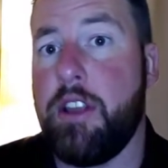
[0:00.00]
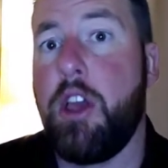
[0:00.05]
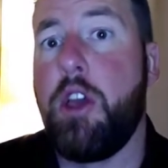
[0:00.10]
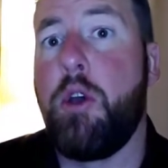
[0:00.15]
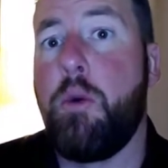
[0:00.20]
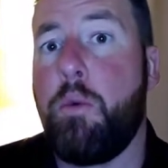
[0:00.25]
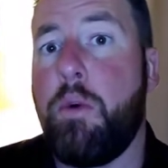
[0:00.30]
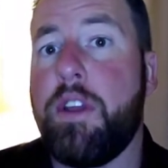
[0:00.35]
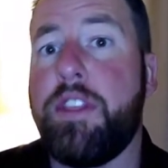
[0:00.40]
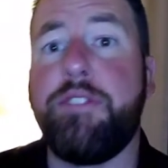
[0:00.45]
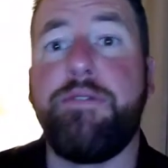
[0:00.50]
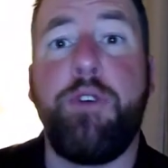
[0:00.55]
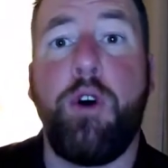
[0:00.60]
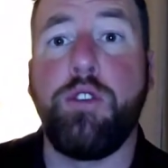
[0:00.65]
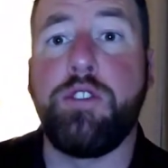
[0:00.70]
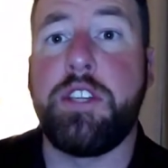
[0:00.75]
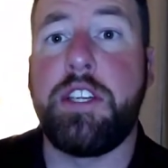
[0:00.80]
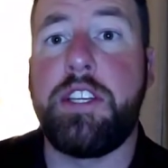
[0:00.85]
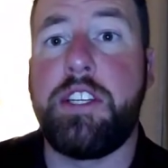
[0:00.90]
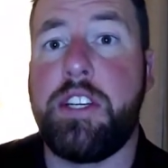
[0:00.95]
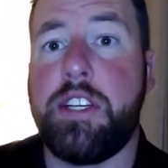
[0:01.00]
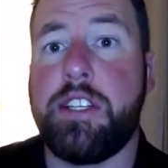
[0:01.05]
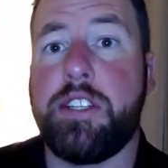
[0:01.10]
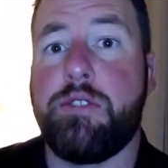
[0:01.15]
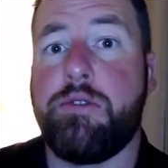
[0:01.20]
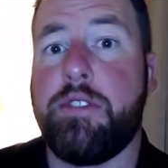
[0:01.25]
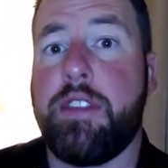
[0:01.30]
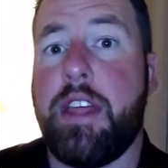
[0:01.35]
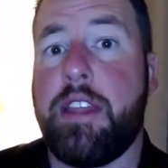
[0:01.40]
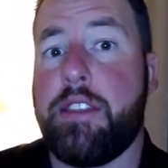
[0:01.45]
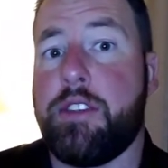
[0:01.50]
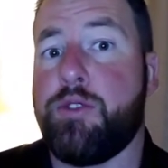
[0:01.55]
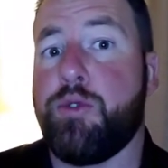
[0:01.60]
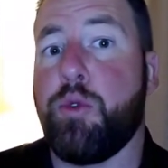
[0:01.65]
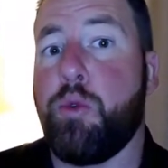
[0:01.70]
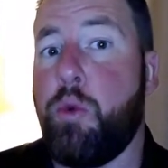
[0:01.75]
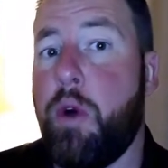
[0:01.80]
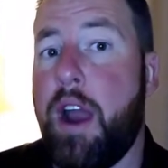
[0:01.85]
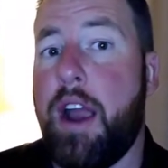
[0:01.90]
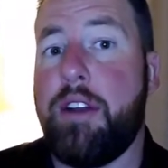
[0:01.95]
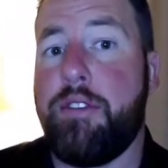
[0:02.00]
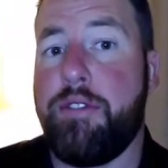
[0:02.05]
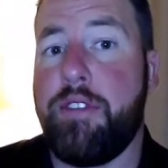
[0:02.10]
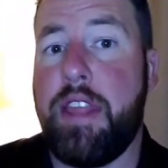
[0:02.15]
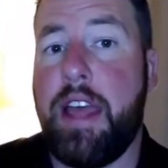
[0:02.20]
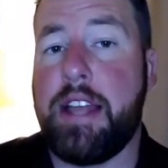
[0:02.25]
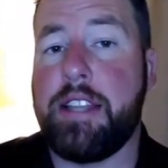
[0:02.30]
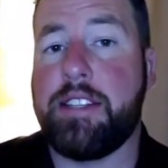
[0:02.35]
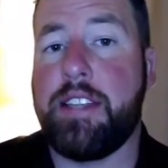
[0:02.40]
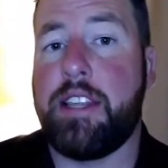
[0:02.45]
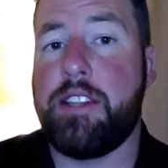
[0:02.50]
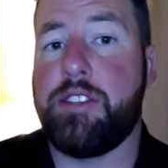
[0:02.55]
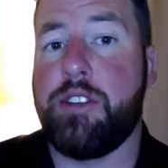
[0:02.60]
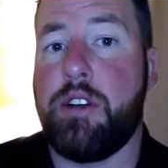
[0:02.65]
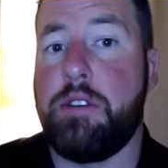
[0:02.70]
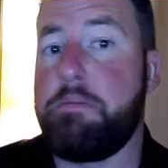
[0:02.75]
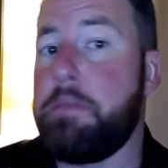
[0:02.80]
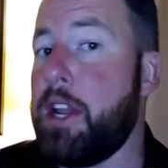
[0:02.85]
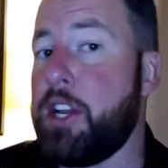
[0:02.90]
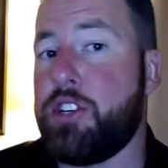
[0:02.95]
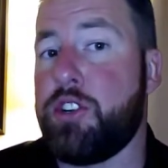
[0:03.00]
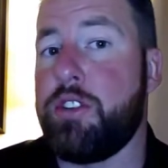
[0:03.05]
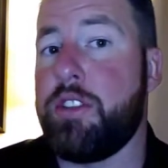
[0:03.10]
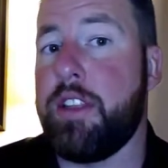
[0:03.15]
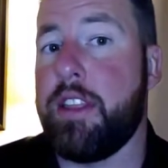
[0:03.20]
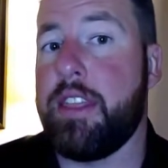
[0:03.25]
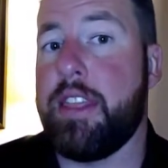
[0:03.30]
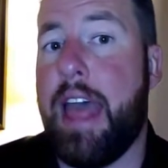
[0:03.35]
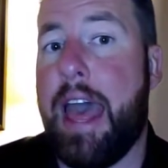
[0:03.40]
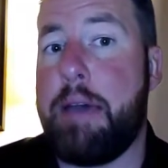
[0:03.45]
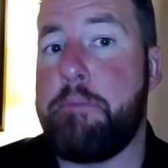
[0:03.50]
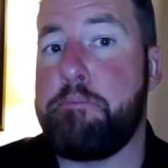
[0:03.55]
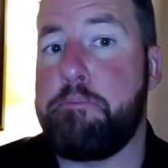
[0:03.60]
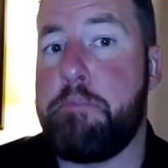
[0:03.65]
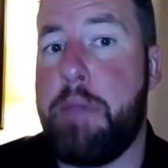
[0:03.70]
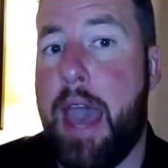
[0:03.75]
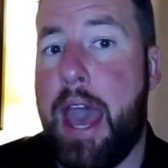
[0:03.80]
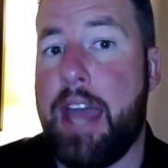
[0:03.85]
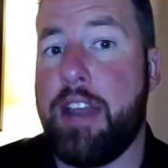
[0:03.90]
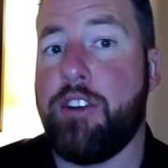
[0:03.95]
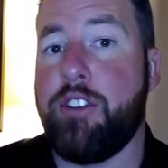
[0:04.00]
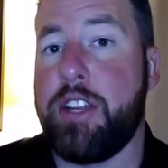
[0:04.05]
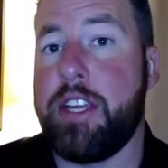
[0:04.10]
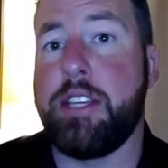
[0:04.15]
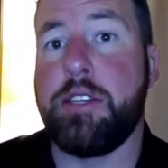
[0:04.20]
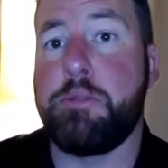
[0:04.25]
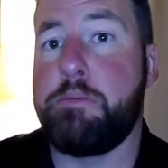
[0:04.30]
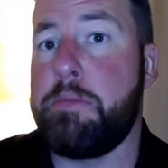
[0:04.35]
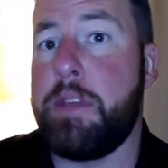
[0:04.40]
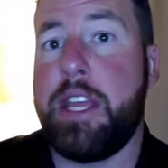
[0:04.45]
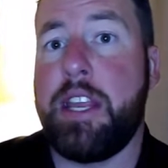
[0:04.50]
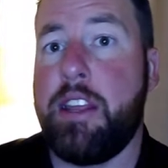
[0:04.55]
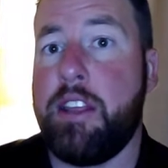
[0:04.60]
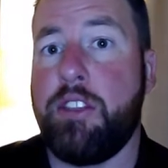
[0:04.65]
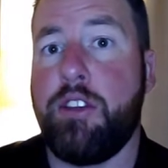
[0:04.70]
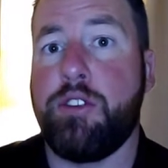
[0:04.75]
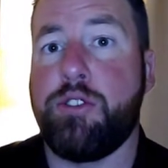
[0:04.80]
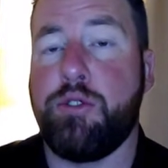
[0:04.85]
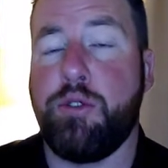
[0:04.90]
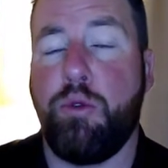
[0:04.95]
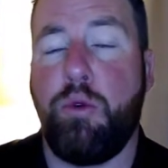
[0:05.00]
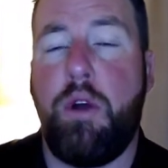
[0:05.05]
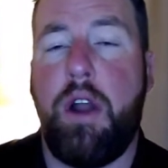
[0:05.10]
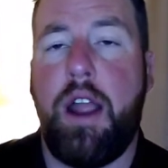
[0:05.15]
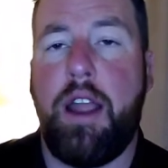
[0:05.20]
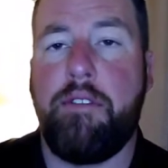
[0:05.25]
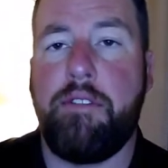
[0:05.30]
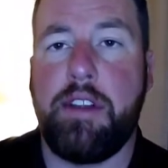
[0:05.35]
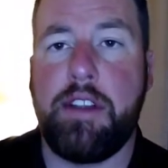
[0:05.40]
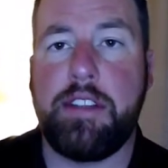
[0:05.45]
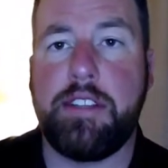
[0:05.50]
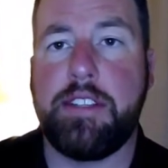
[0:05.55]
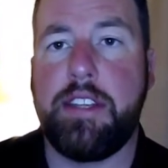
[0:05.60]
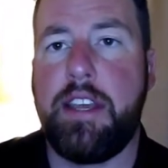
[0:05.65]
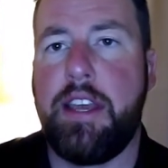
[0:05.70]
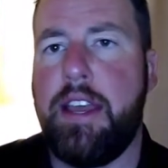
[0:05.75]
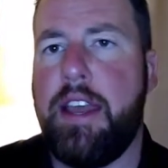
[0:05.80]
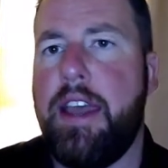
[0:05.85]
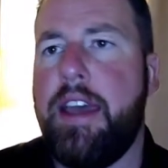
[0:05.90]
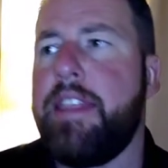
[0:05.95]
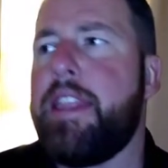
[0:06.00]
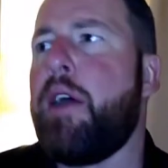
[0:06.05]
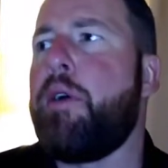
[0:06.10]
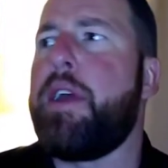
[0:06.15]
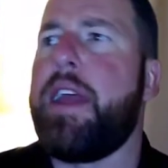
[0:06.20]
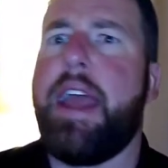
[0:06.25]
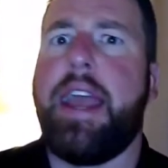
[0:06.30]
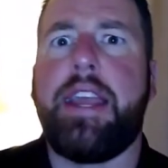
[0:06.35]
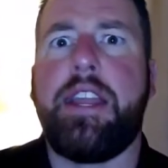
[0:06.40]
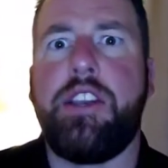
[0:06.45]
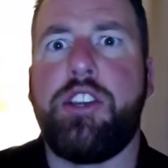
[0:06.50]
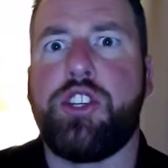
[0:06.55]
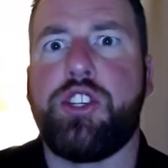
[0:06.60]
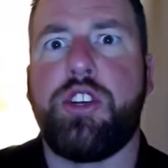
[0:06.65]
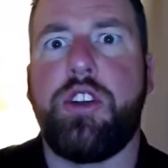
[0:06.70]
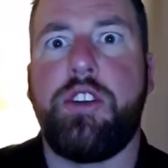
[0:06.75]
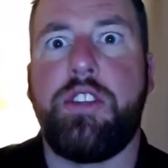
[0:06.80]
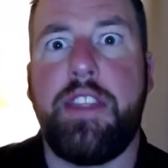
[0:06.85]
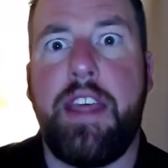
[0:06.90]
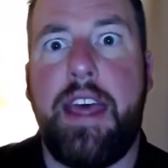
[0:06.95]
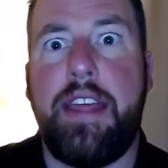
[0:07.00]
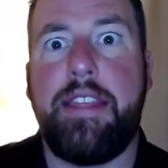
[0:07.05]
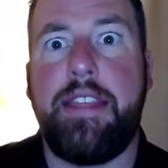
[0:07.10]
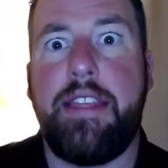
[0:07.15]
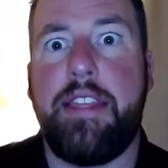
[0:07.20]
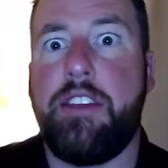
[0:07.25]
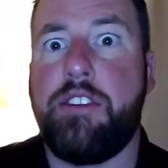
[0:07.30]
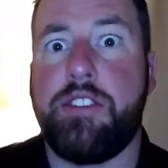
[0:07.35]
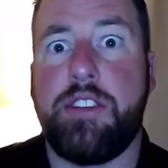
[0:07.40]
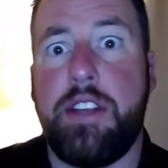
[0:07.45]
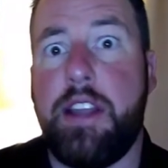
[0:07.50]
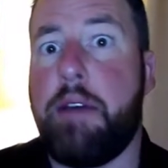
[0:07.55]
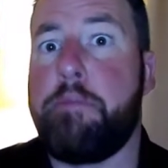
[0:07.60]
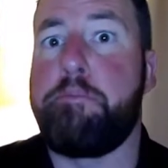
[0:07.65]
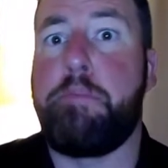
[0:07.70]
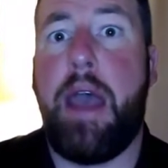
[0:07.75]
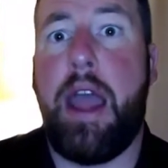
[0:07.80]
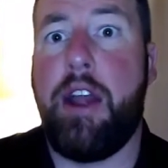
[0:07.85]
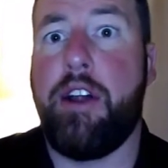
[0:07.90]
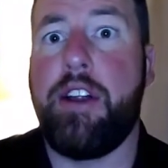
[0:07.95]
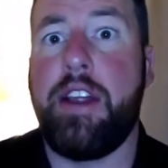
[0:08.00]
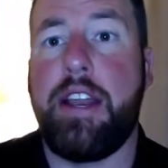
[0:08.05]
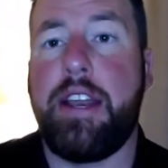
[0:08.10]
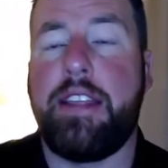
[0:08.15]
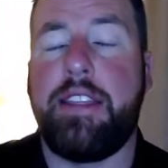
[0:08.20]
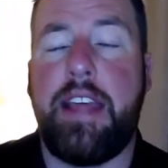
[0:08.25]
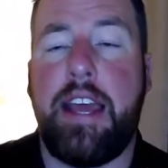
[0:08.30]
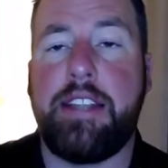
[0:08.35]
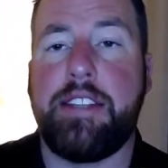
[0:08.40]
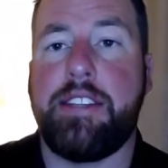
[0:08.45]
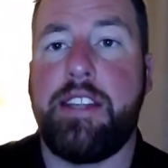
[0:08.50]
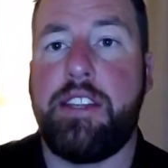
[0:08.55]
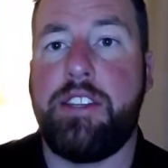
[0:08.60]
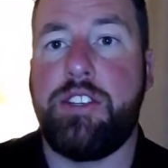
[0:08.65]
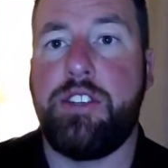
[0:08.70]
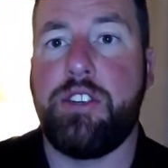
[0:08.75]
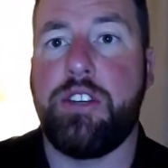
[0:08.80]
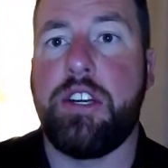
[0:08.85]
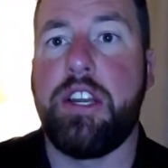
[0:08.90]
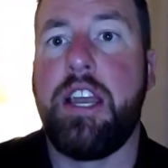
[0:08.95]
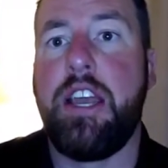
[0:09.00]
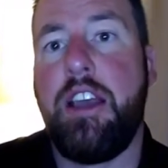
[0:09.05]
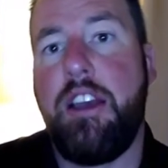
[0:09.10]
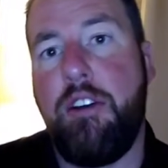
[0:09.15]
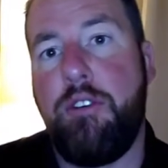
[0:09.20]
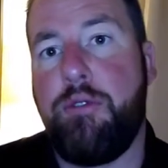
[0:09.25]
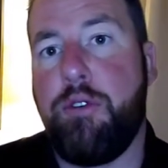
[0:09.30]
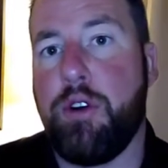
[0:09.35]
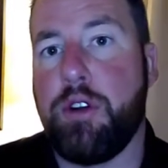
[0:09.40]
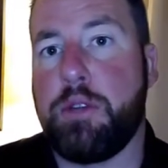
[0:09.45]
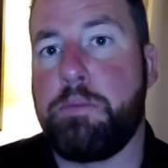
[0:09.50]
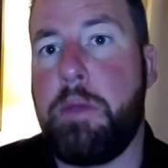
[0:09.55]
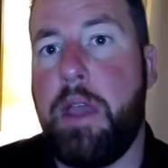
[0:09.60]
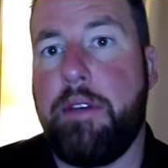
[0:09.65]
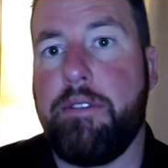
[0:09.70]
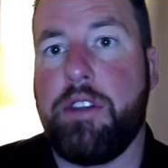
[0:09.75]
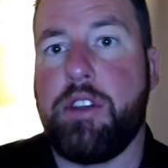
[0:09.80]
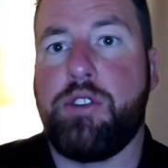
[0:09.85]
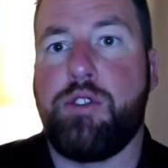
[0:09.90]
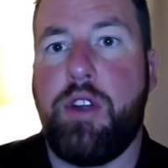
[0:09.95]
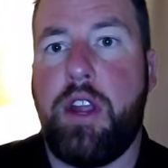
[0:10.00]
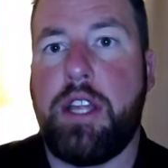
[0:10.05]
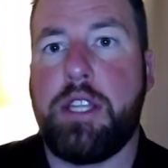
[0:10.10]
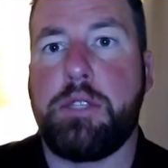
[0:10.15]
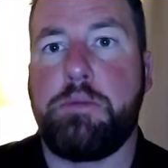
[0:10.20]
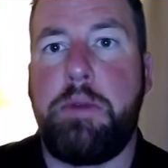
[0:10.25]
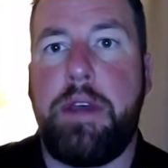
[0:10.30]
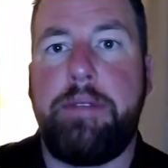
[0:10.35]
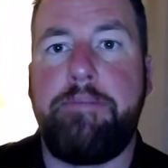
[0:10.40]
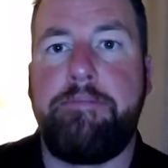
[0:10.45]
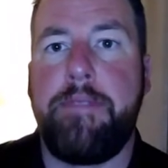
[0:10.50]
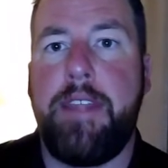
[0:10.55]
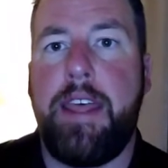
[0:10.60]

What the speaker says: what the voltage is that's required for that sensor. And make sure that that battery is meeting those requirements. That way I can assure that there's enough power hitting that sensor for it to be able to transmit.